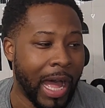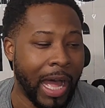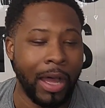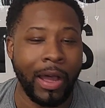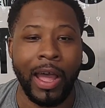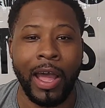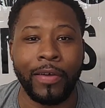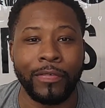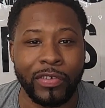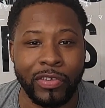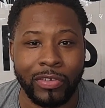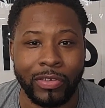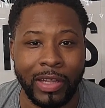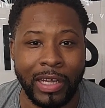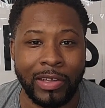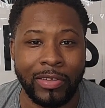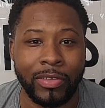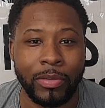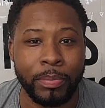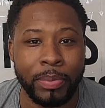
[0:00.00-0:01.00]
I'll have a
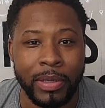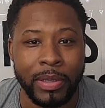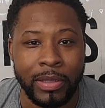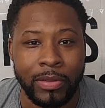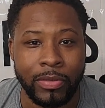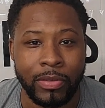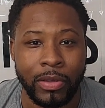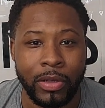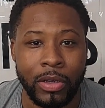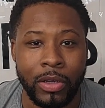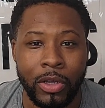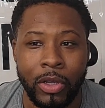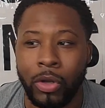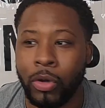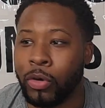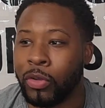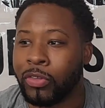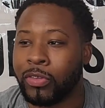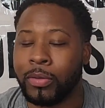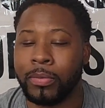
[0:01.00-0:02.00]
slice of pizza,
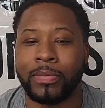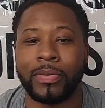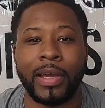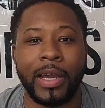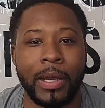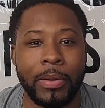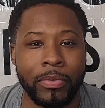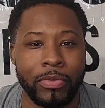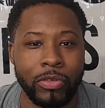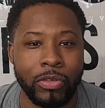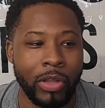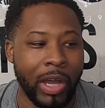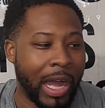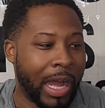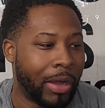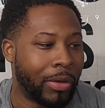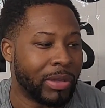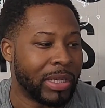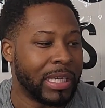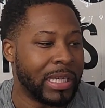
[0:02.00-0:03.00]
or sometimes,
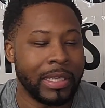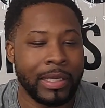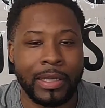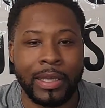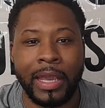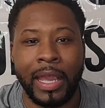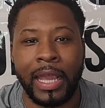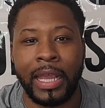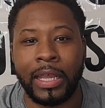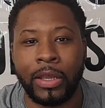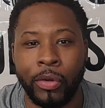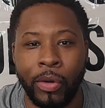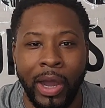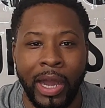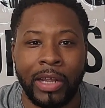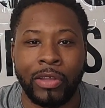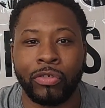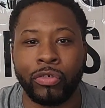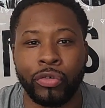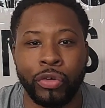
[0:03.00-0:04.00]
I'll eat cake or
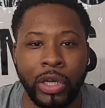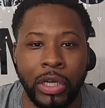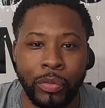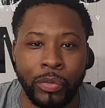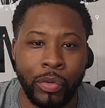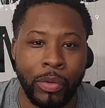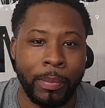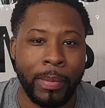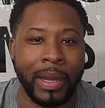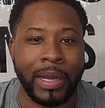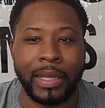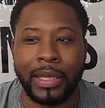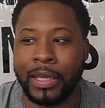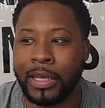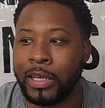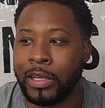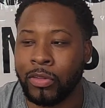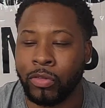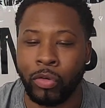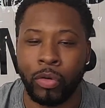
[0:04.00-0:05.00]
ice cream with my
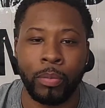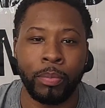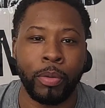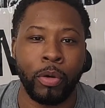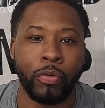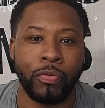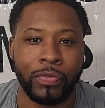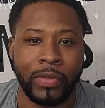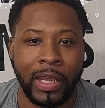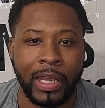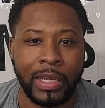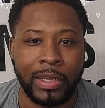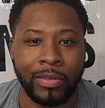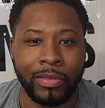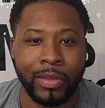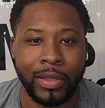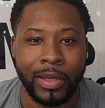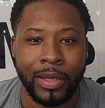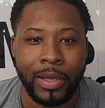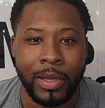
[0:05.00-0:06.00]
kids on
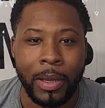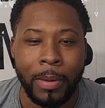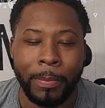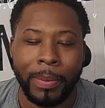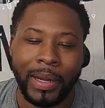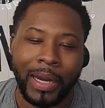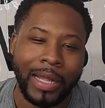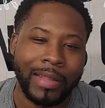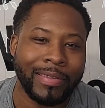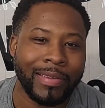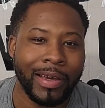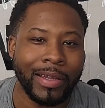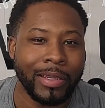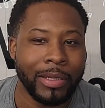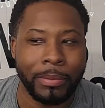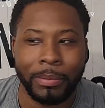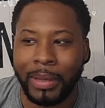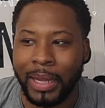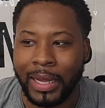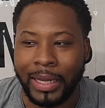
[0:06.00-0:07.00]
birthdays. But I tell
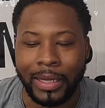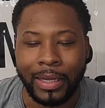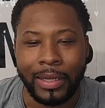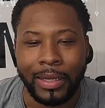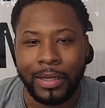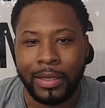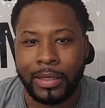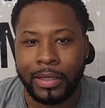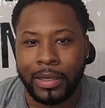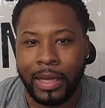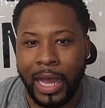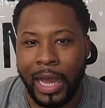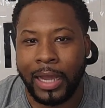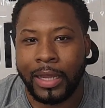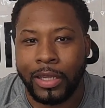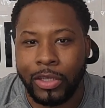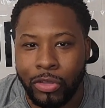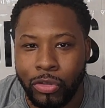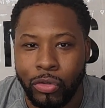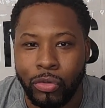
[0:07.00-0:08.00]
them, like, I
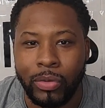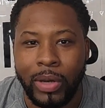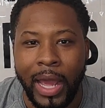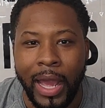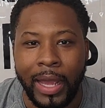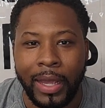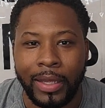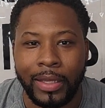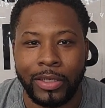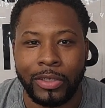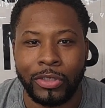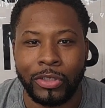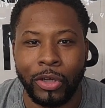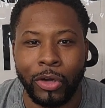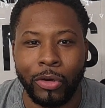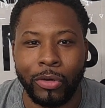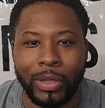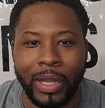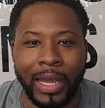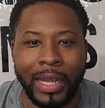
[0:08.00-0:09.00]
can do that.
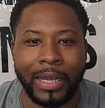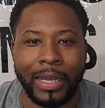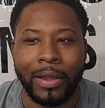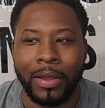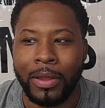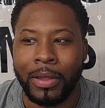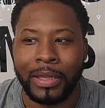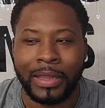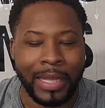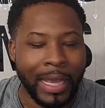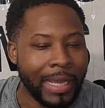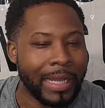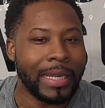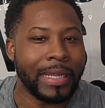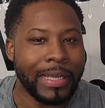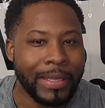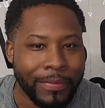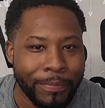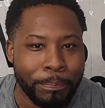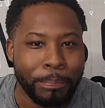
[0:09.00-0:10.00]
Like
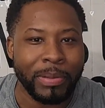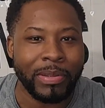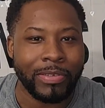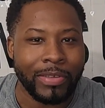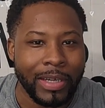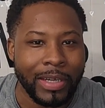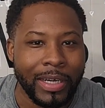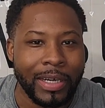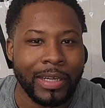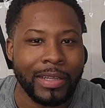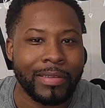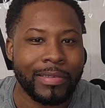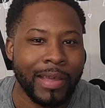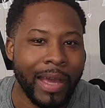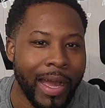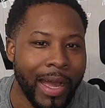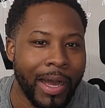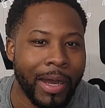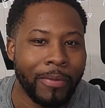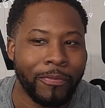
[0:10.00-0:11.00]
90% of the
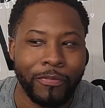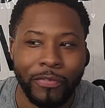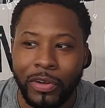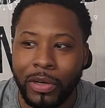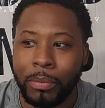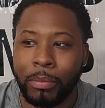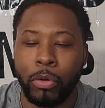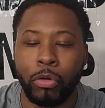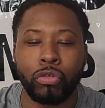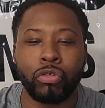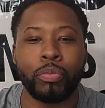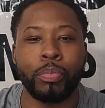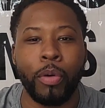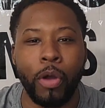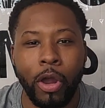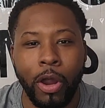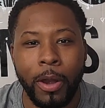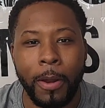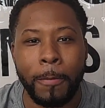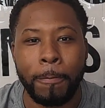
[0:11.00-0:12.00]
time, for the most
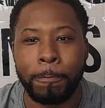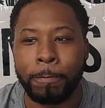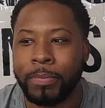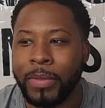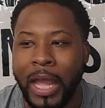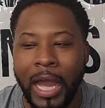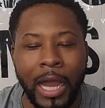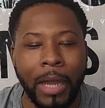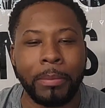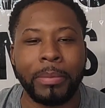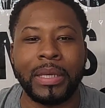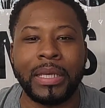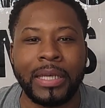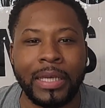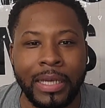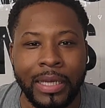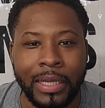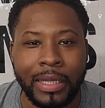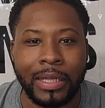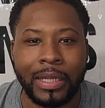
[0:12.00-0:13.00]
part, I'm
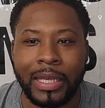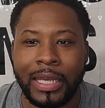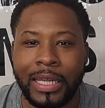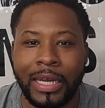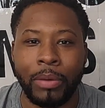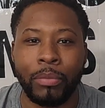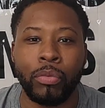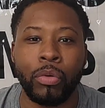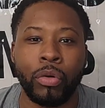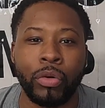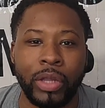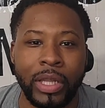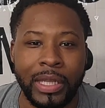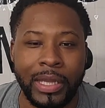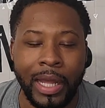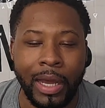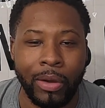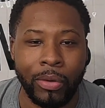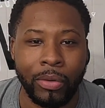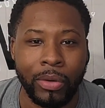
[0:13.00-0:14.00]
eating clean, I'm
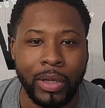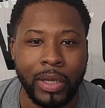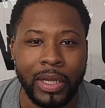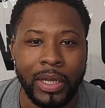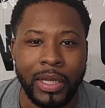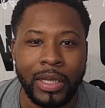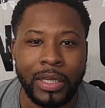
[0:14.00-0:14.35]
working out.